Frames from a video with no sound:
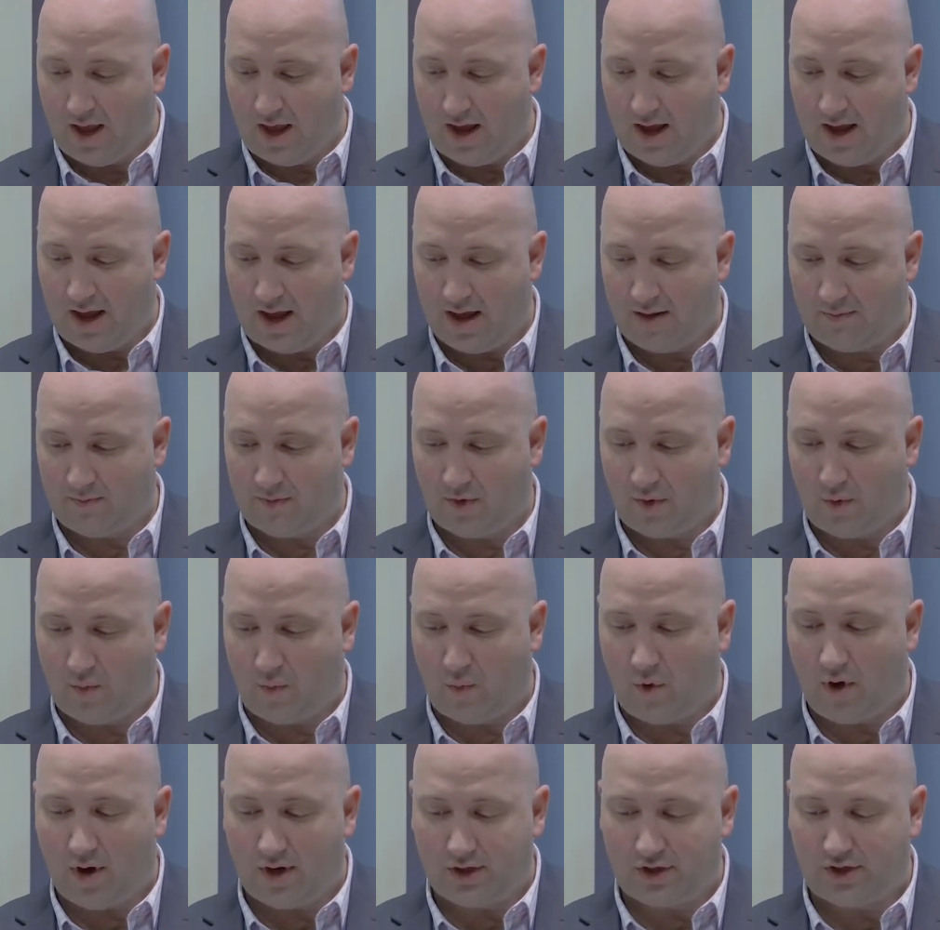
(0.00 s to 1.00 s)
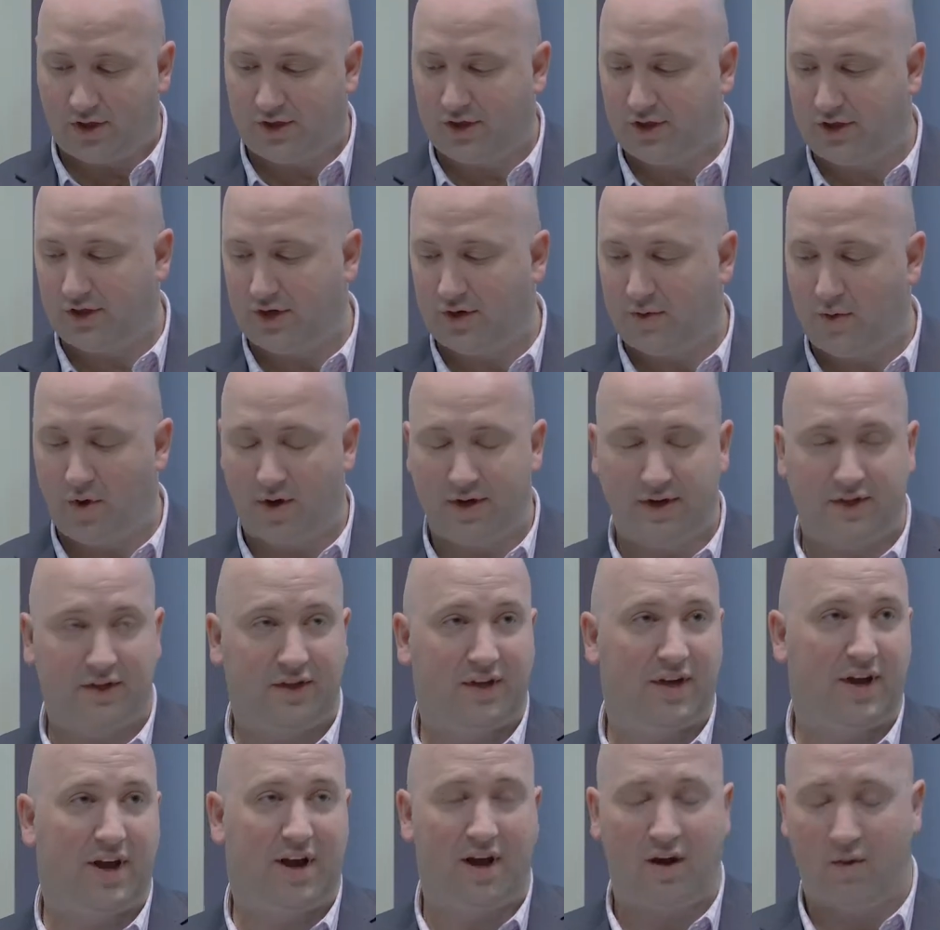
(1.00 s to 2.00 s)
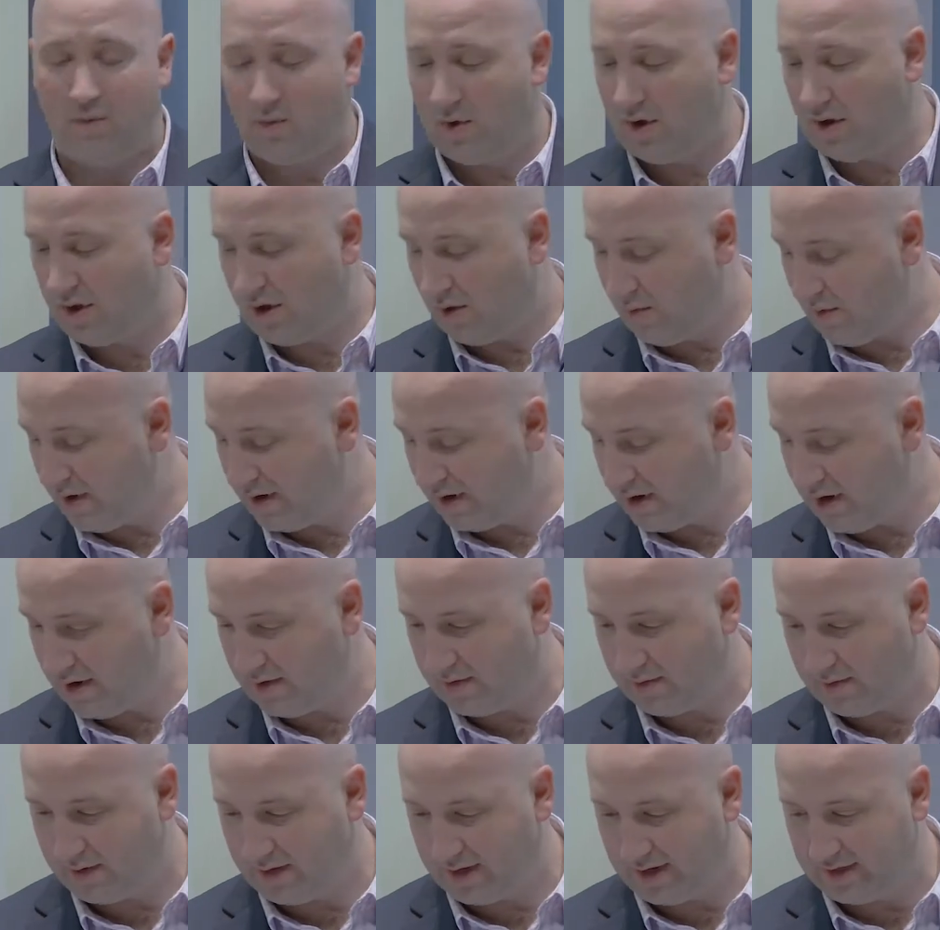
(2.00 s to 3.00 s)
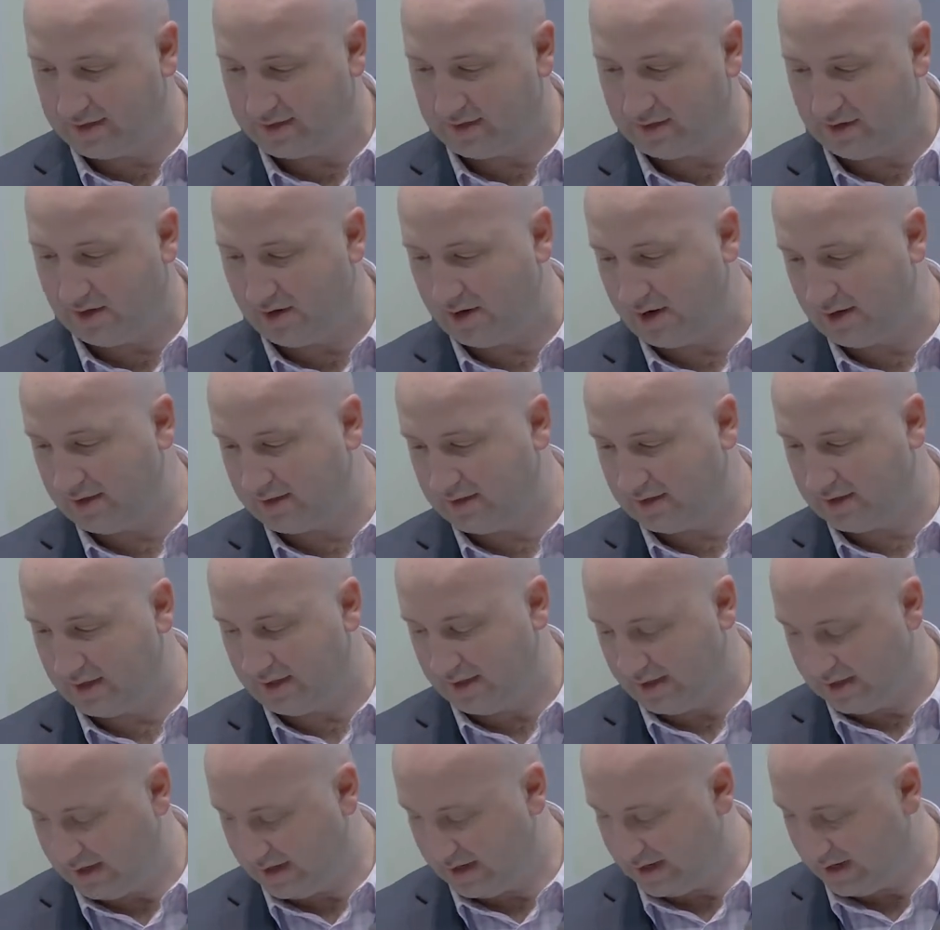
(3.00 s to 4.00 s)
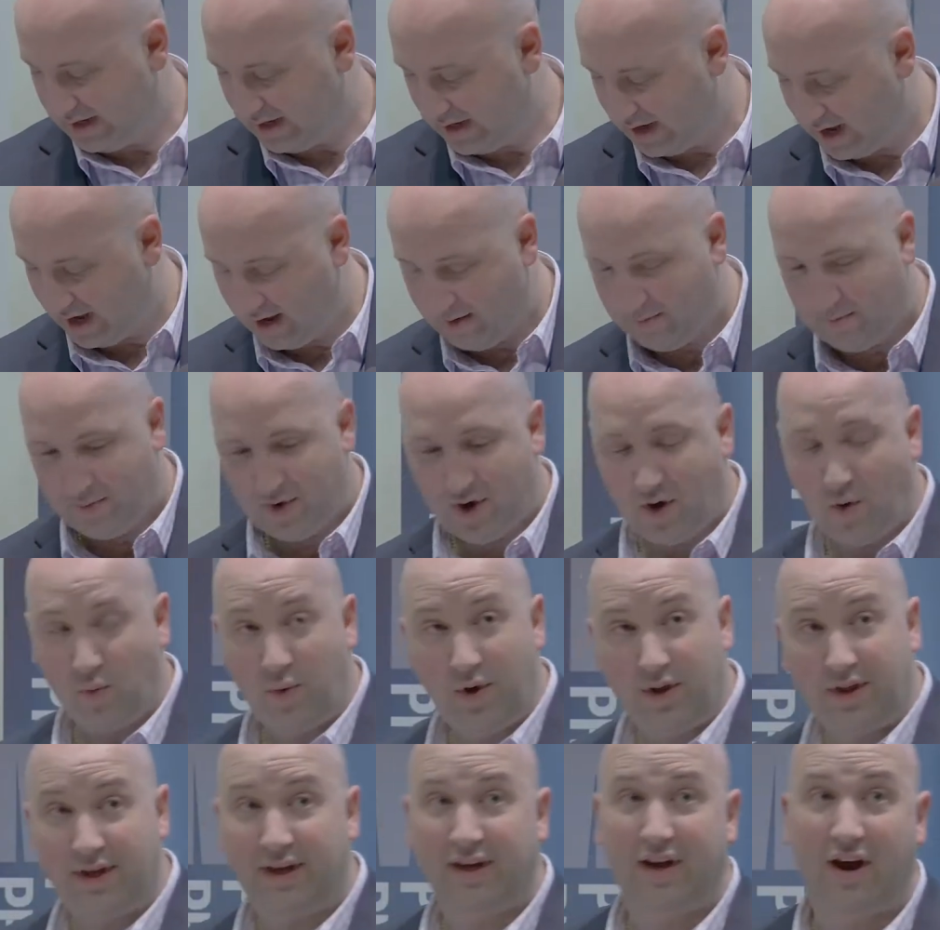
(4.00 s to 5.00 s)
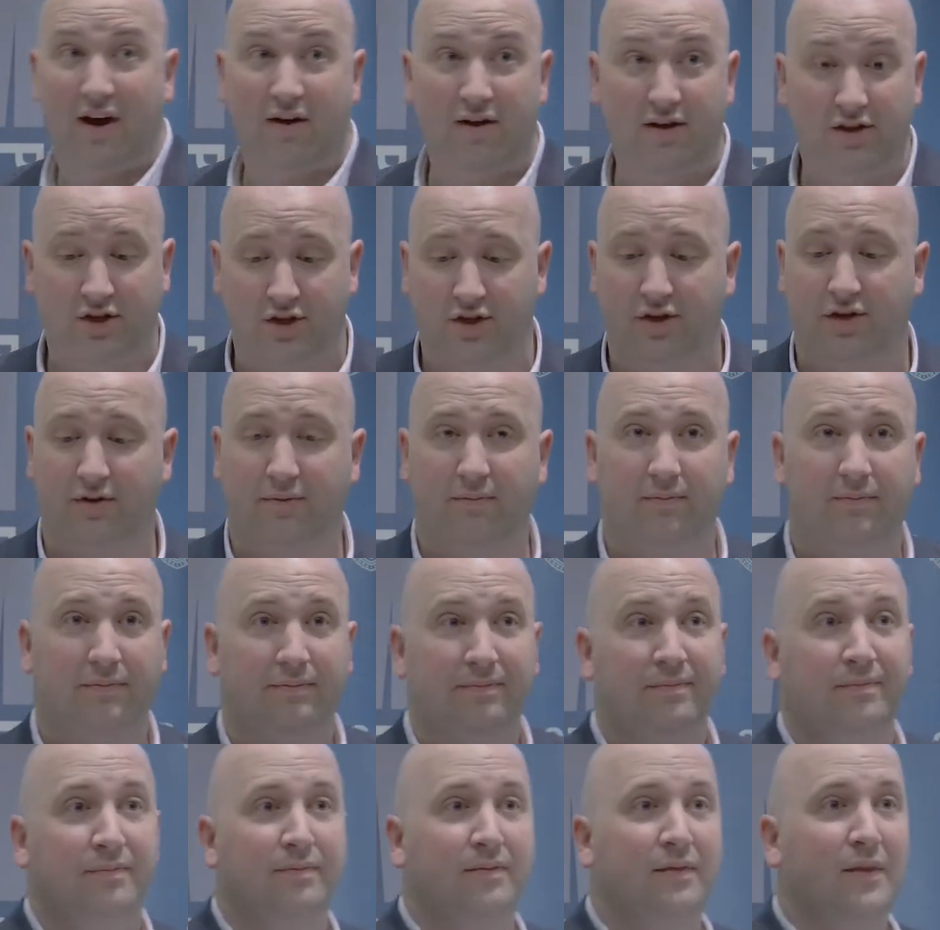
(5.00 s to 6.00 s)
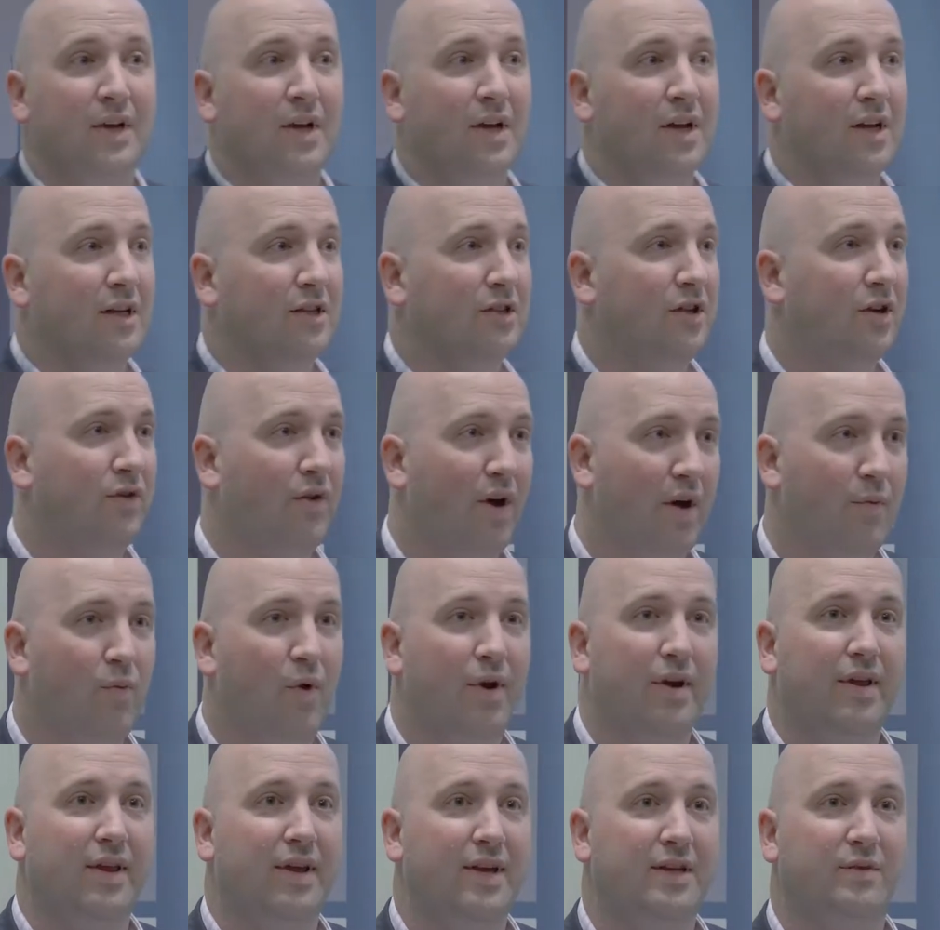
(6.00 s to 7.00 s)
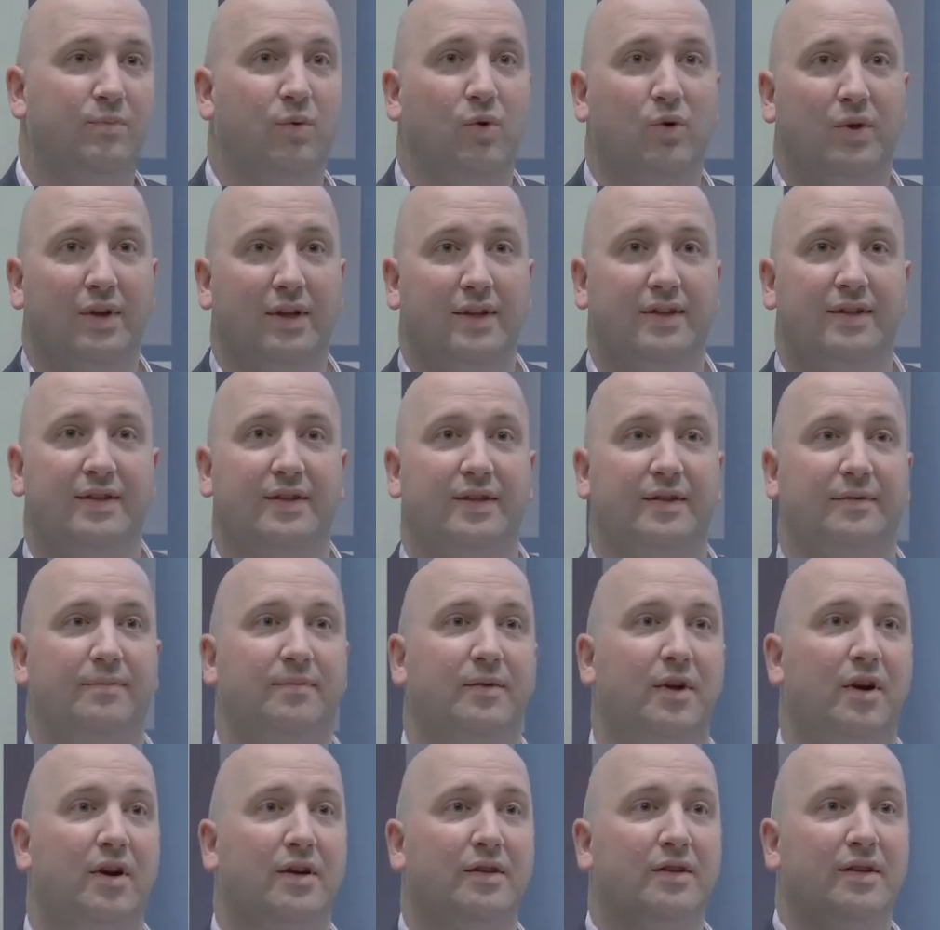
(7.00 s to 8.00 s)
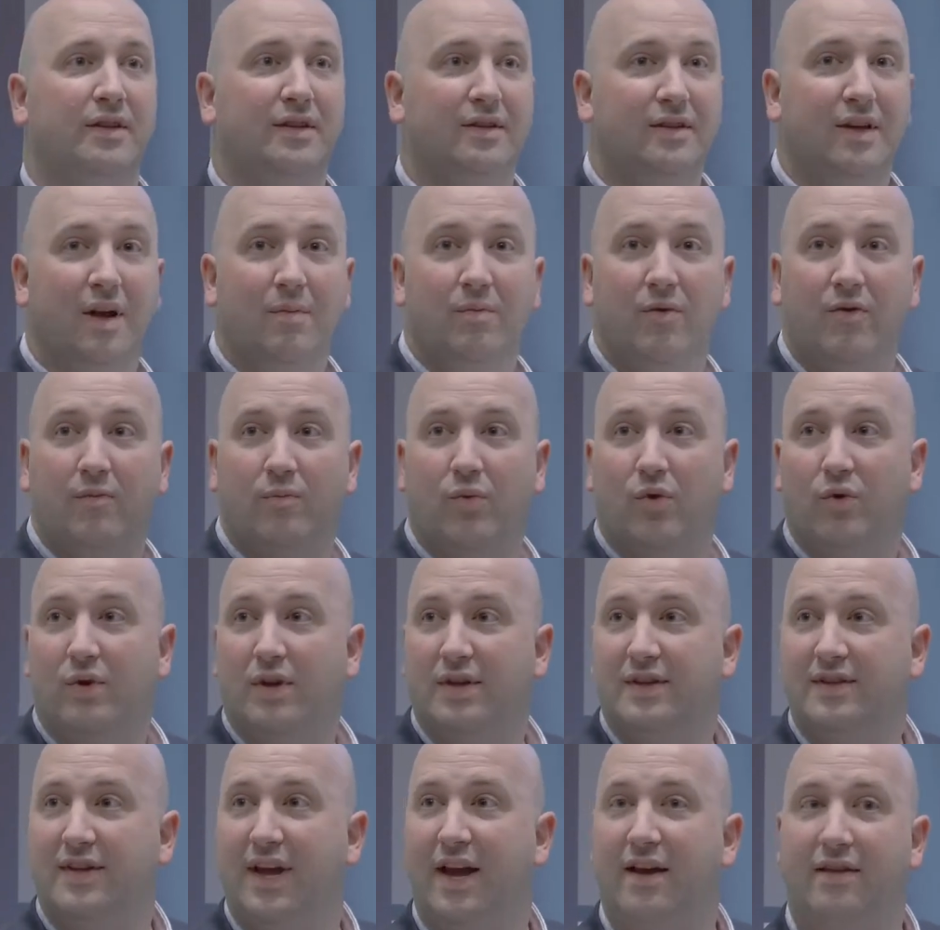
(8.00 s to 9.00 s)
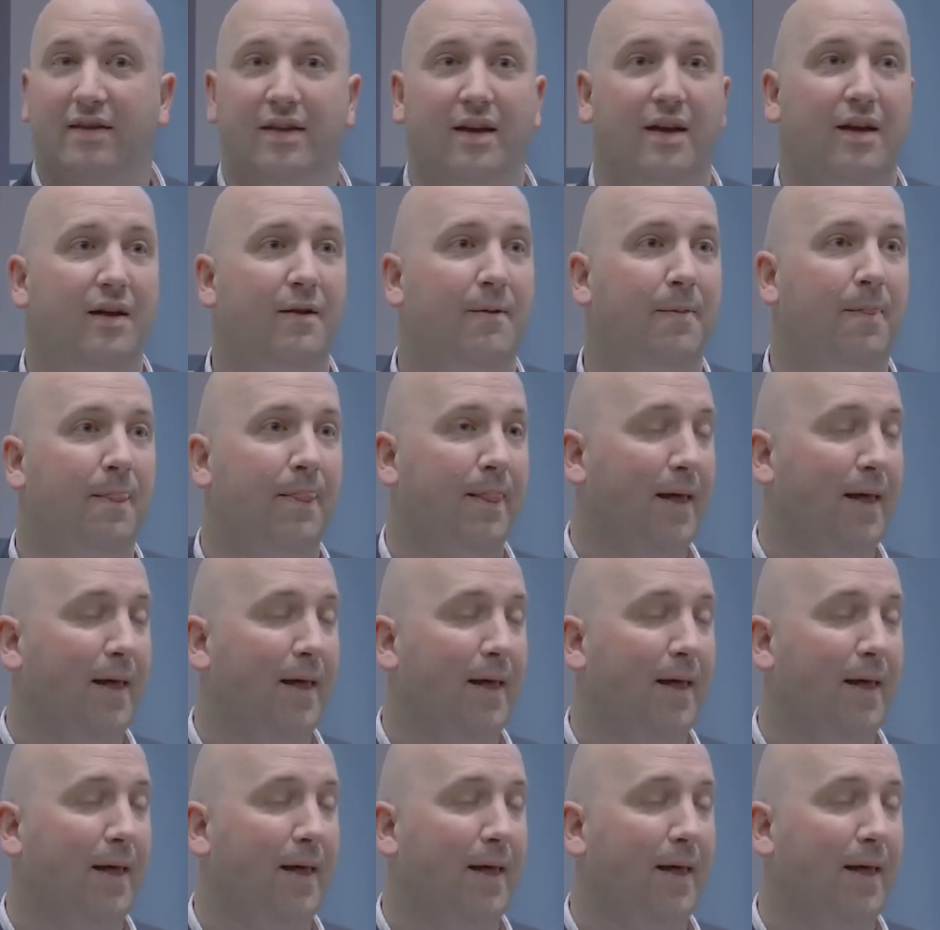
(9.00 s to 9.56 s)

Why should you do honours here? Well, I won't go through these slides, but I will encourage you to grab one of these booklets. So there's a number of booklets out there.